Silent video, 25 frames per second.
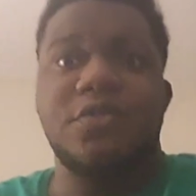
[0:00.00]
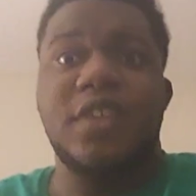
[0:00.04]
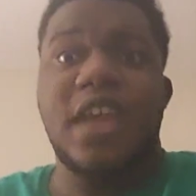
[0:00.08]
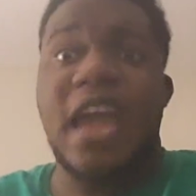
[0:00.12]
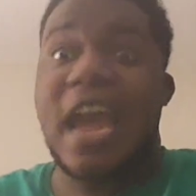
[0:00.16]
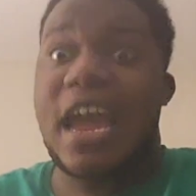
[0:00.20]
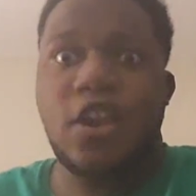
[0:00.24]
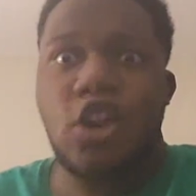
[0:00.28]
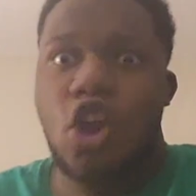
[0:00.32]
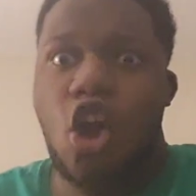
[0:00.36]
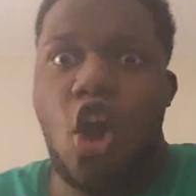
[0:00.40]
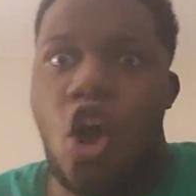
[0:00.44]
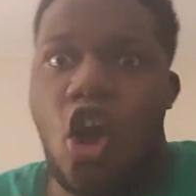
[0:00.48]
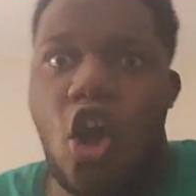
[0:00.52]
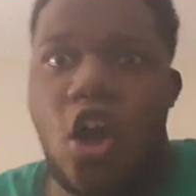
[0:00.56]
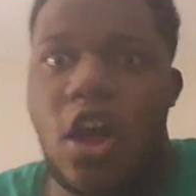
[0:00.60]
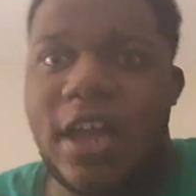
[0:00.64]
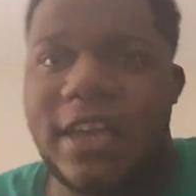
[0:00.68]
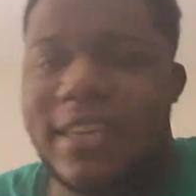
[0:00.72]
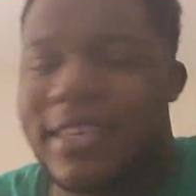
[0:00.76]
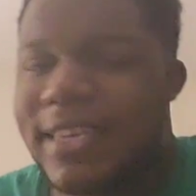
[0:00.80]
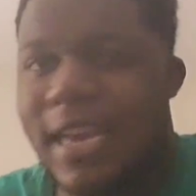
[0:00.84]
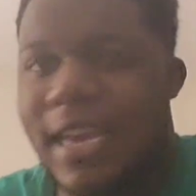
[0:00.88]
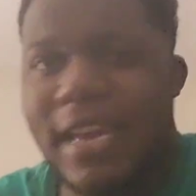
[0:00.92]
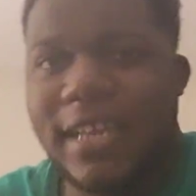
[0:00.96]
at all.
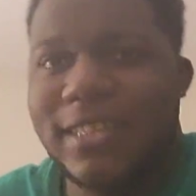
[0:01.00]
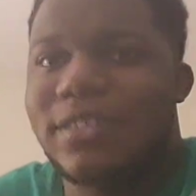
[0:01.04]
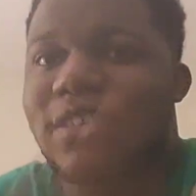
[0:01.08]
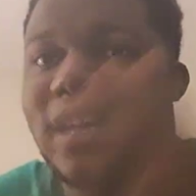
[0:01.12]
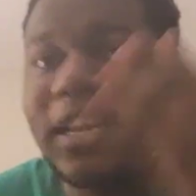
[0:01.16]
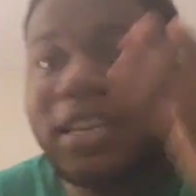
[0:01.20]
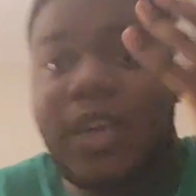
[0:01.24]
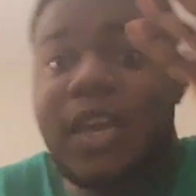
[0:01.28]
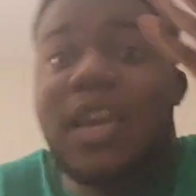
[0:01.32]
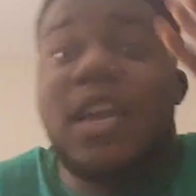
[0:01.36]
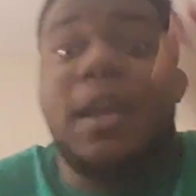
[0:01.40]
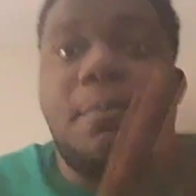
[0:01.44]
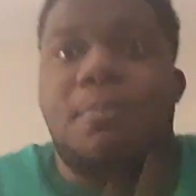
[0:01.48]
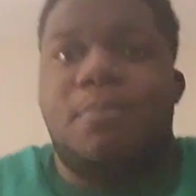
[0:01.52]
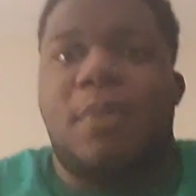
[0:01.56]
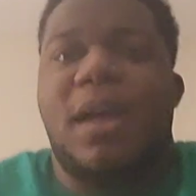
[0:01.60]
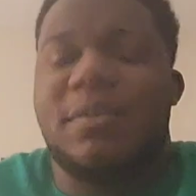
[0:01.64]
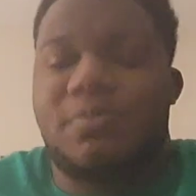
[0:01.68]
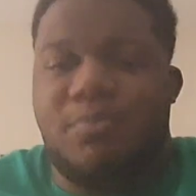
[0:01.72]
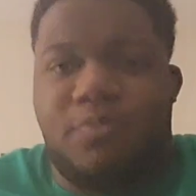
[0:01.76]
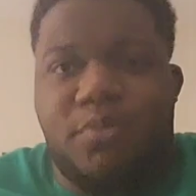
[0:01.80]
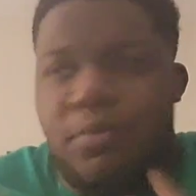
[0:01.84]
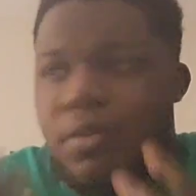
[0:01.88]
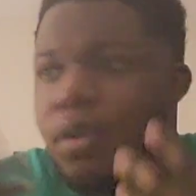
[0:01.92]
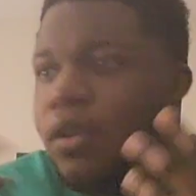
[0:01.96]
I can't, I can't,
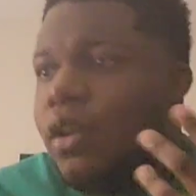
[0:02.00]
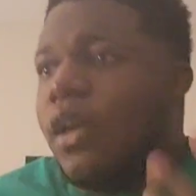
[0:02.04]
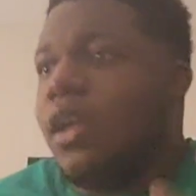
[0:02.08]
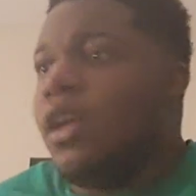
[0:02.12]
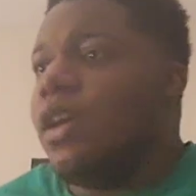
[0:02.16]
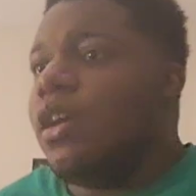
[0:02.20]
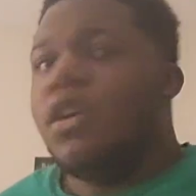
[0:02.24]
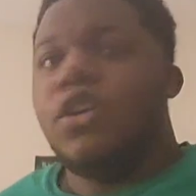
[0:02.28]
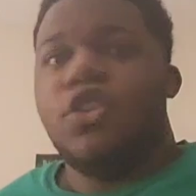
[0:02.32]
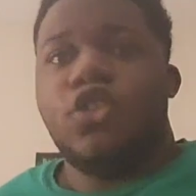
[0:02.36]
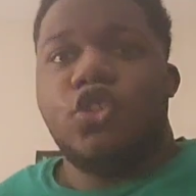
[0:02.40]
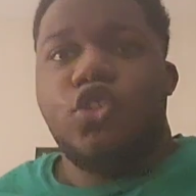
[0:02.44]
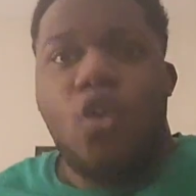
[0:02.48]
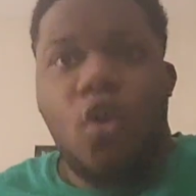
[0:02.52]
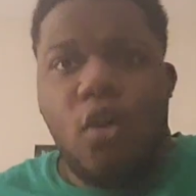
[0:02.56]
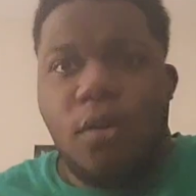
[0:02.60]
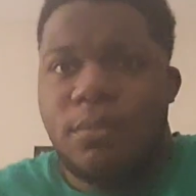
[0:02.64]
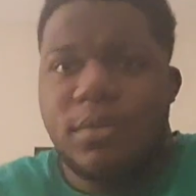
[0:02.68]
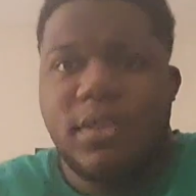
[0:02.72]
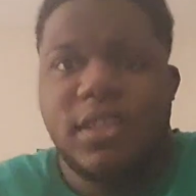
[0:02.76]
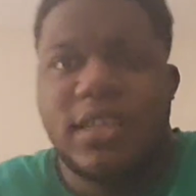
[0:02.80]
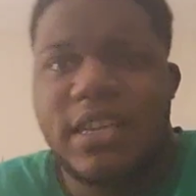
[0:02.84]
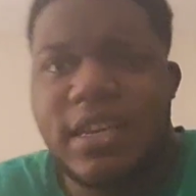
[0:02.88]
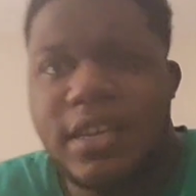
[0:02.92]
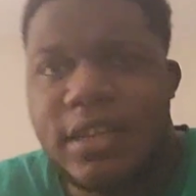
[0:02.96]
I,
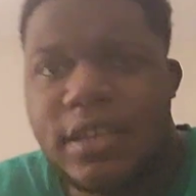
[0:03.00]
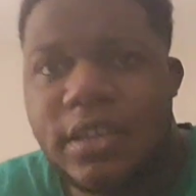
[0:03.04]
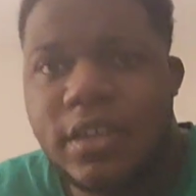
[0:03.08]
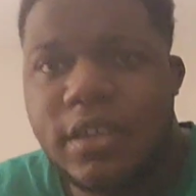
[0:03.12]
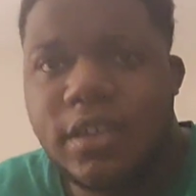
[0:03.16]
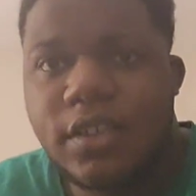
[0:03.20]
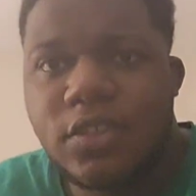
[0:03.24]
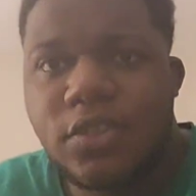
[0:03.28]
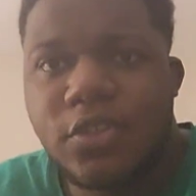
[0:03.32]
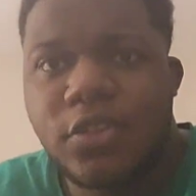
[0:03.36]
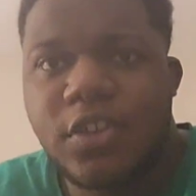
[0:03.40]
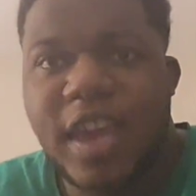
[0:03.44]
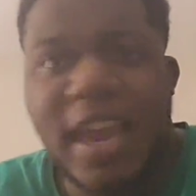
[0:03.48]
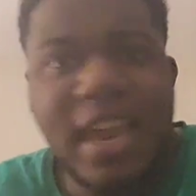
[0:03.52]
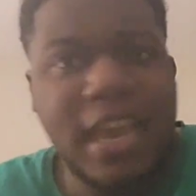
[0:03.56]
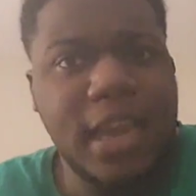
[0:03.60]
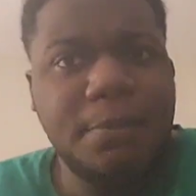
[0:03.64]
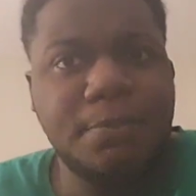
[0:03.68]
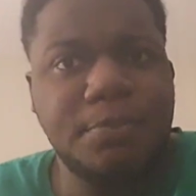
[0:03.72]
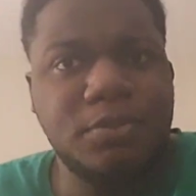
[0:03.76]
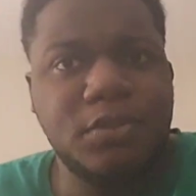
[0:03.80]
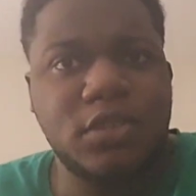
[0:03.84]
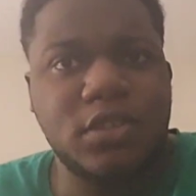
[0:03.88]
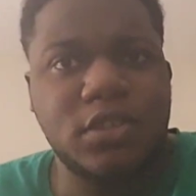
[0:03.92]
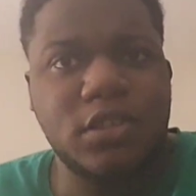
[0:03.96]
normally
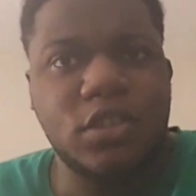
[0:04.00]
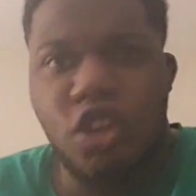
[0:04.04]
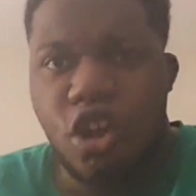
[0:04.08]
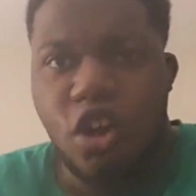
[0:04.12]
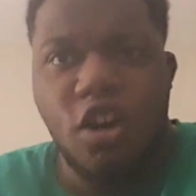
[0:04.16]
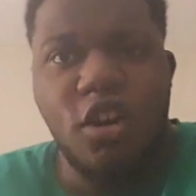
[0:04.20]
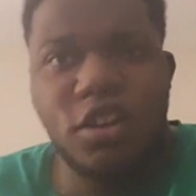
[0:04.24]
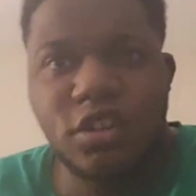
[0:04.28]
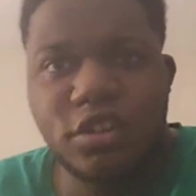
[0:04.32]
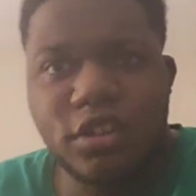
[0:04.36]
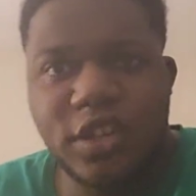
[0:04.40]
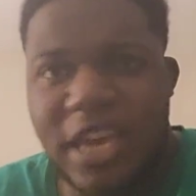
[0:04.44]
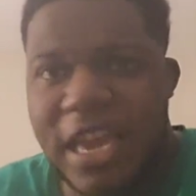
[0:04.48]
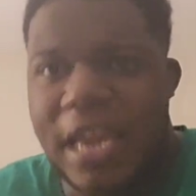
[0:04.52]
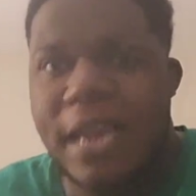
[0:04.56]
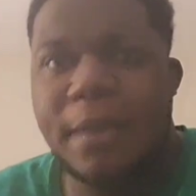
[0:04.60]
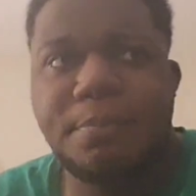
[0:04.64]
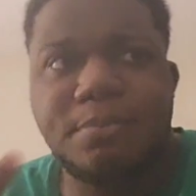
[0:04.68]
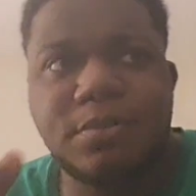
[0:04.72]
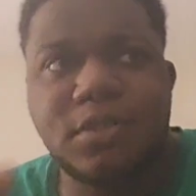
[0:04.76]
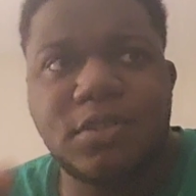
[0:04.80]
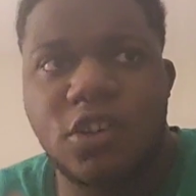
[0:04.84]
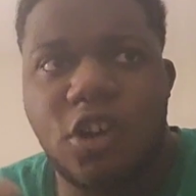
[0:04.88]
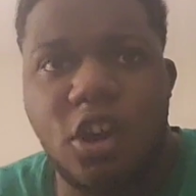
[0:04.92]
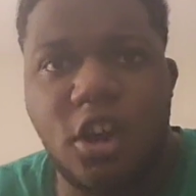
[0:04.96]
capes, long
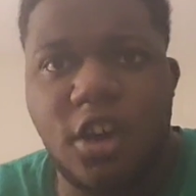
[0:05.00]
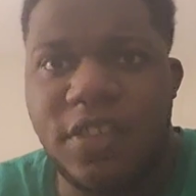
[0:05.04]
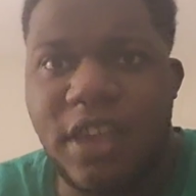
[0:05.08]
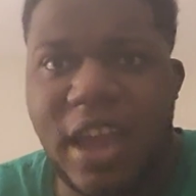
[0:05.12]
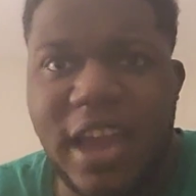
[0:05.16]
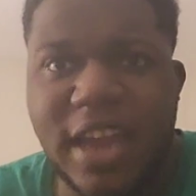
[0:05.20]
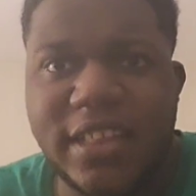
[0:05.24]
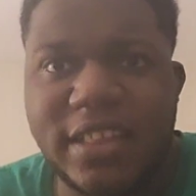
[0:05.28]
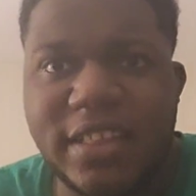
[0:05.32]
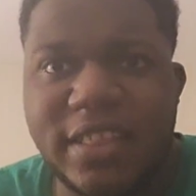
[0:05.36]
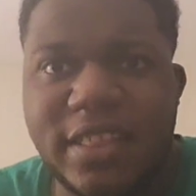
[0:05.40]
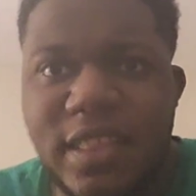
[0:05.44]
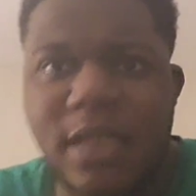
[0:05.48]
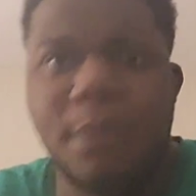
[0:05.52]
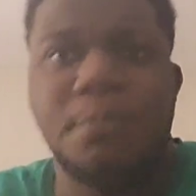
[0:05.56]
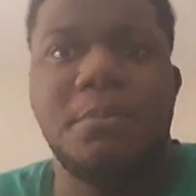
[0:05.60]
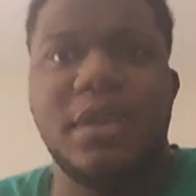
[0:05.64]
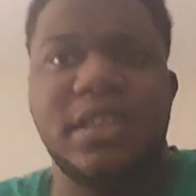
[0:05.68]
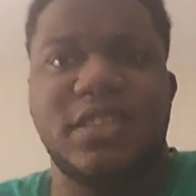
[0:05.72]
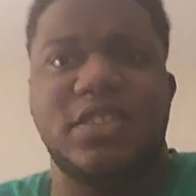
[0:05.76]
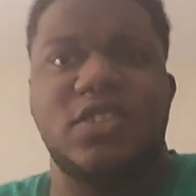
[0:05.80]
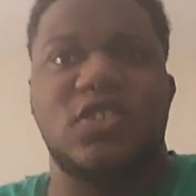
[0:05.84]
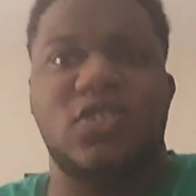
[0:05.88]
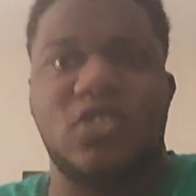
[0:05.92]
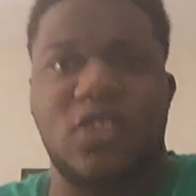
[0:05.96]
capes, and all that
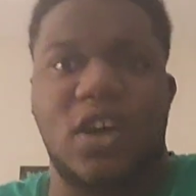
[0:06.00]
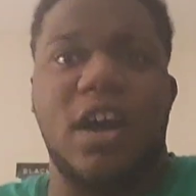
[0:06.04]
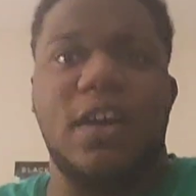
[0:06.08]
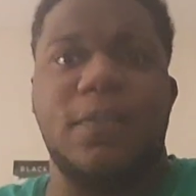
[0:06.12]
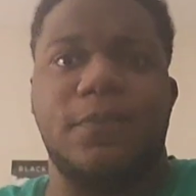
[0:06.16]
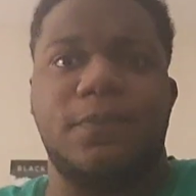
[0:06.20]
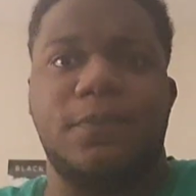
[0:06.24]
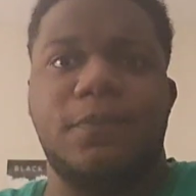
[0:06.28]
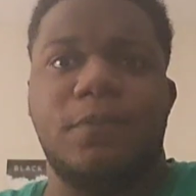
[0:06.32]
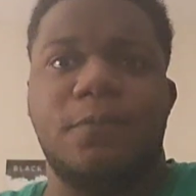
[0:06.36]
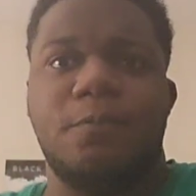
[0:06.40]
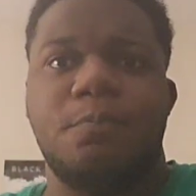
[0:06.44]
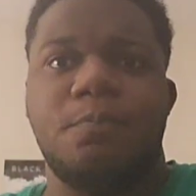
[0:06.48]
limit stuff.